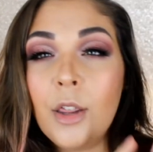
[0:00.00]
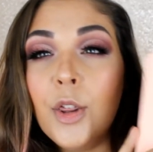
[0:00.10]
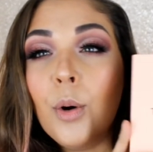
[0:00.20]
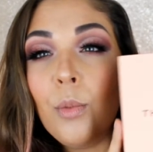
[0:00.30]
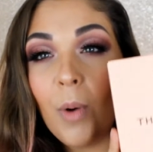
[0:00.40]

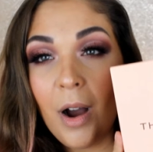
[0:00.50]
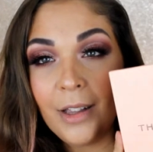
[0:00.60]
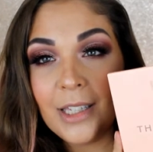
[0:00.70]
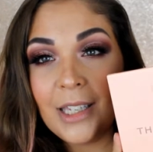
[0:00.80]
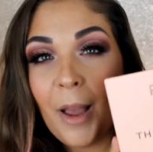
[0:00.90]
the
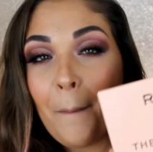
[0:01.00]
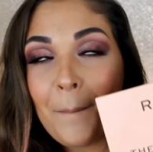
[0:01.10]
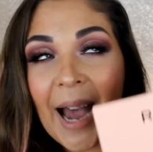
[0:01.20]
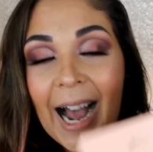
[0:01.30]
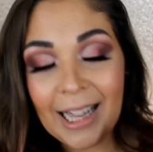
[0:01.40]
Wants
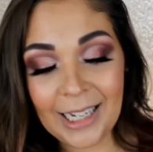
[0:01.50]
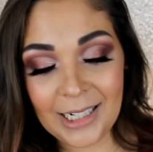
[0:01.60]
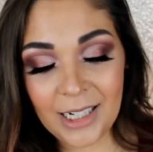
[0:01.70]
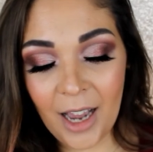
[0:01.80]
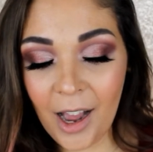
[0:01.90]

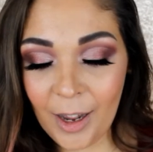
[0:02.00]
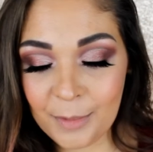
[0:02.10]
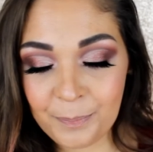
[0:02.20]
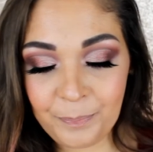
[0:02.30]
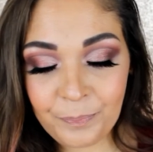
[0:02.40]
palette.
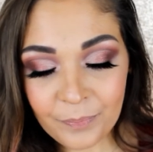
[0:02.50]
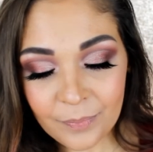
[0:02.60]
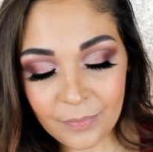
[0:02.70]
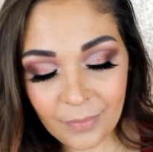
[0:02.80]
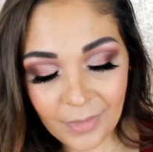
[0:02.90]
Um,
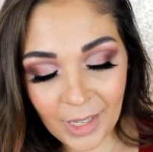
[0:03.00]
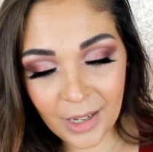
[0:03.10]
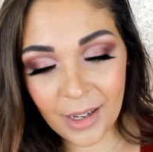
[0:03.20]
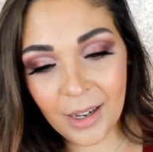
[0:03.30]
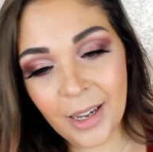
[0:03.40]

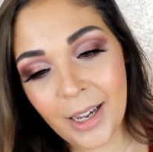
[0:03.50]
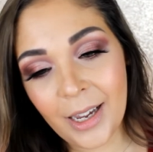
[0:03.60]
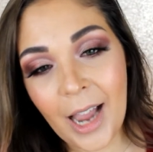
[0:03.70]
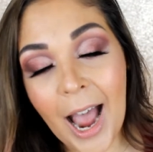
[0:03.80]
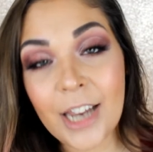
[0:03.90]

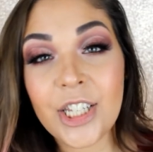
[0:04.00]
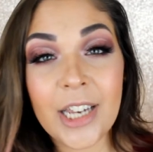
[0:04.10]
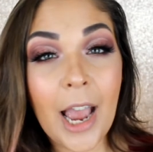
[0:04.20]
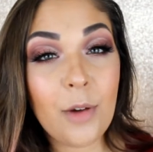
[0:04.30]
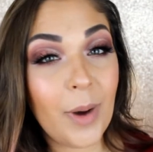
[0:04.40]
I,
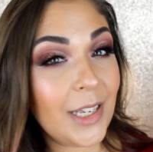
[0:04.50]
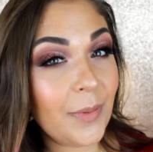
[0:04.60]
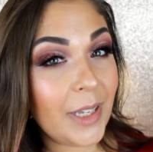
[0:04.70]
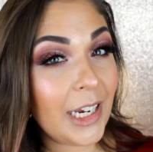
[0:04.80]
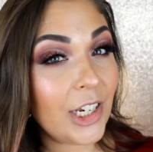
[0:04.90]
did, I was
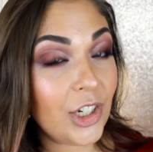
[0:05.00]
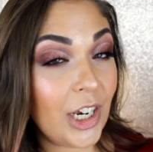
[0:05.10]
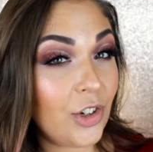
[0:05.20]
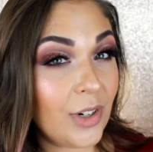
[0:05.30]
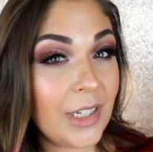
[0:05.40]
really in,
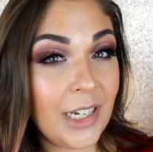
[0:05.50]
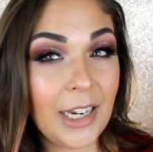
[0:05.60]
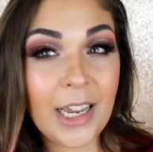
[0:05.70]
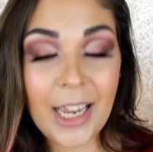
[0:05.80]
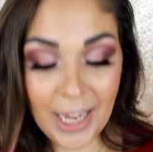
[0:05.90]

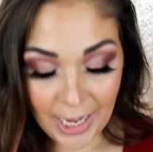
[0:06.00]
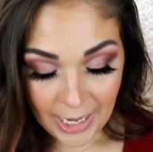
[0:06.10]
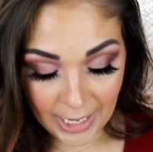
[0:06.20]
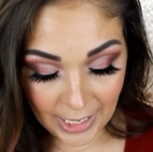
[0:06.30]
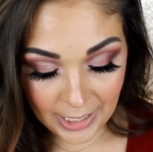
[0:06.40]
interested
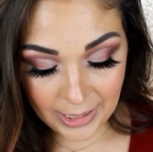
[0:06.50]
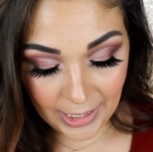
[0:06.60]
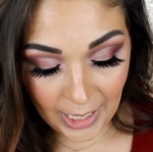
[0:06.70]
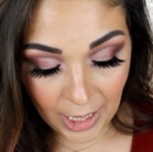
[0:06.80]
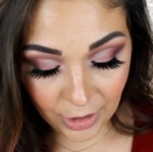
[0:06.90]
in
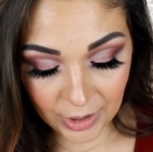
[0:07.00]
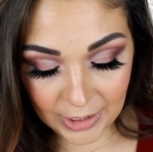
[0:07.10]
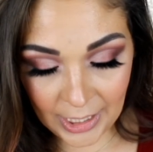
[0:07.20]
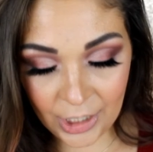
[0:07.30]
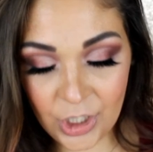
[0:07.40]
the color
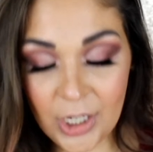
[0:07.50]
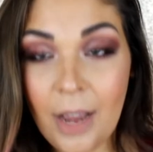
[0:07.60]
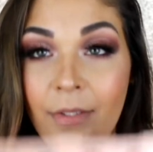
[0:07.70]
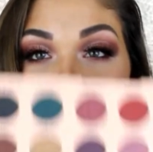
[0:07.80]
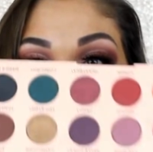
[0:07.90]
selection
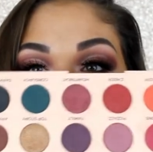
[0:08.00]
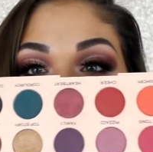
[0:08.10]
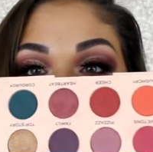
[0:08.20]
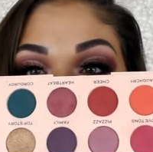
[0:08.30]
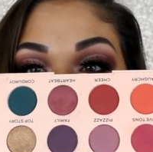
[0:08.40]
of this. I
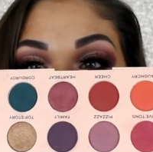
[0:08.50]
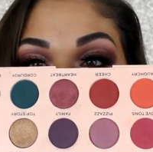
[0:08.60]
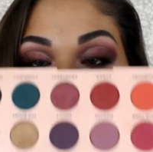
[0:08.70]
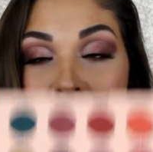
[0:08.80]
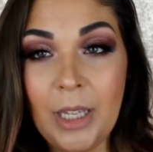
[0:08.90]
thought it was
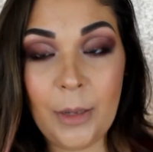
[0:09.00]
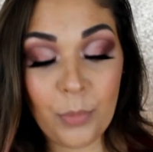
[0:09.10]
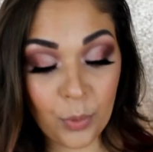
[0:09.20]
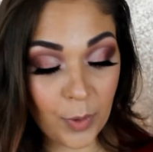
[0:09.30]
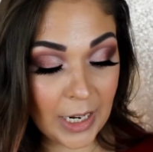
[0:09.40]
really, really
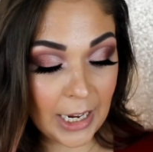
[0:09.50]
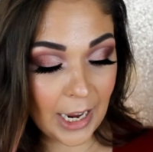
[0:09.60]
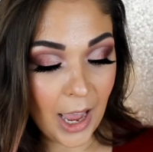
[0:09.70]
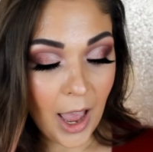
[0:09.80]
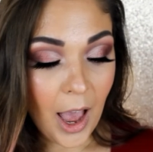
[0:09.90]

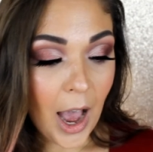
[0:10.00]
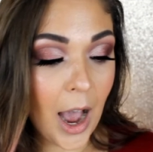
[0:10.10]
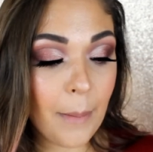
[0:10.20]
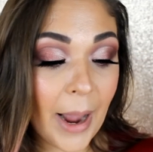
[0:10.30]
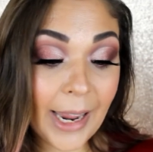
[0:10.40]
pretty.
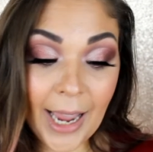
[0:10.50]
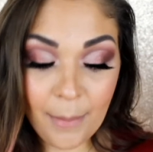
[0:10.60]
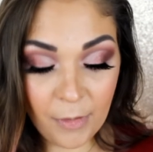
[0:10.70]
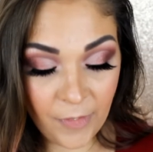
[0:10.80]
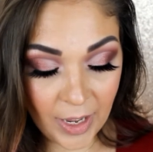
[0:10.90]
Um, I am
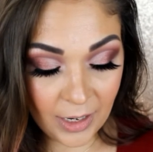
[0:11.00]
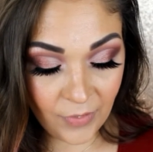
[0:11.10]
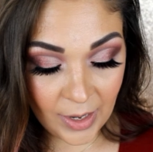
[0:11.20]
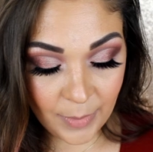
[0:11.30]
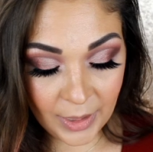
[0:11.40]
a fan of
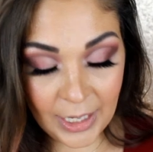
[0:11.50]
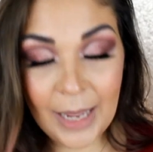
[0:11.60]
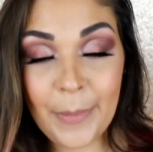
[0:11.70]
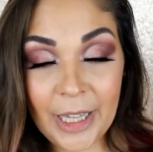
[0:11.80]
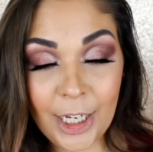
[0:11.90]
em
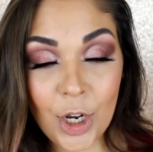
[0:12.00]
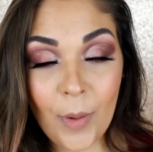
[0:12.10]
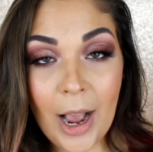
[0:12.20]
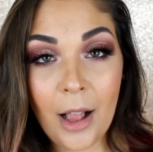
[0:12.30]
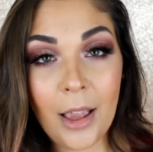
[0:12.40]
Emily
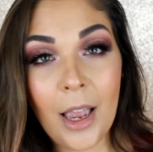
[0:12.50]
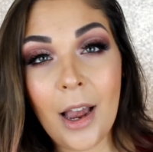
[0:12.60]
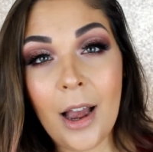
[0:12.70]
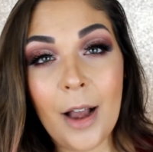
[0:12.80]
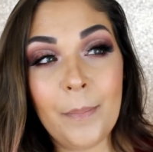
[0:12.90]
Noel,
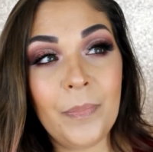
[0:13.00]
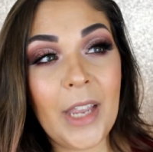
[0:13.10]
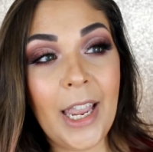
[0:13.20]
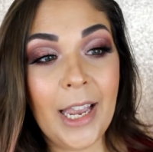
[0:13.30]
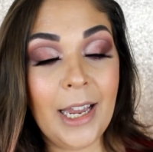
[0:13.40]
um,
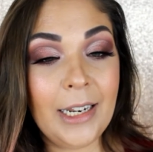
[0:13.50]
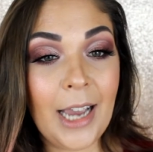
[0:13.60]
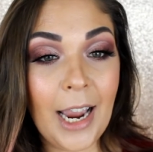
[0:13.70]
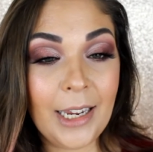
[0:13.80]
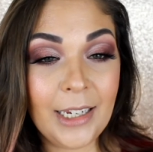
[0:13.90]
and
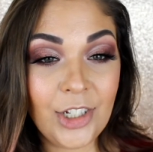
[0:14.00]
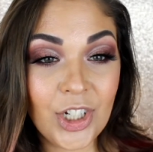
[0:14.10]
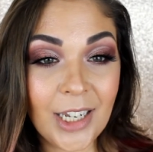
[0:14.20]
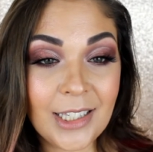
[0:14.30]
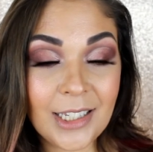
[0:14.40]
I
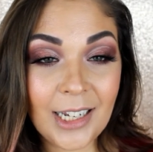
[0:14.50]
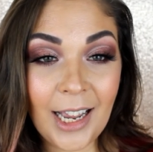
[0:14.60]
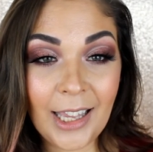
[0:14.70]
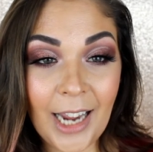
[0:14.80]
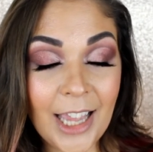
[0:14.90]
just,
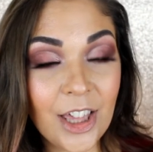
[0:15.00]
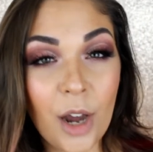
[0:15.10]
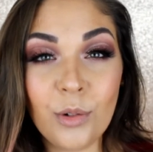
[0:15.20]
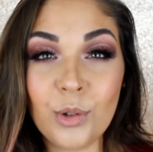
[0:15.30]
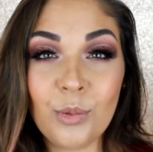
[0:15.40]
like, I
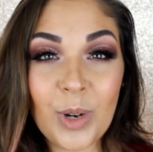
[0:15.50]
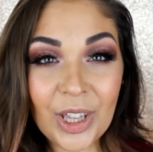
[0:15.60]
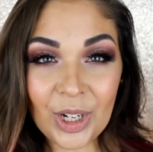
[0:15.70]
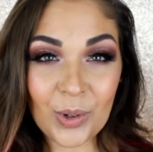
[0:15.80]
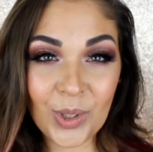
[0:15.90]
thought it was
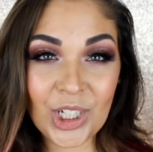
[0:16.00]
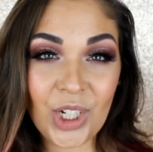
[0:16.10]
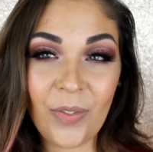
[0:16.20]
really cool that she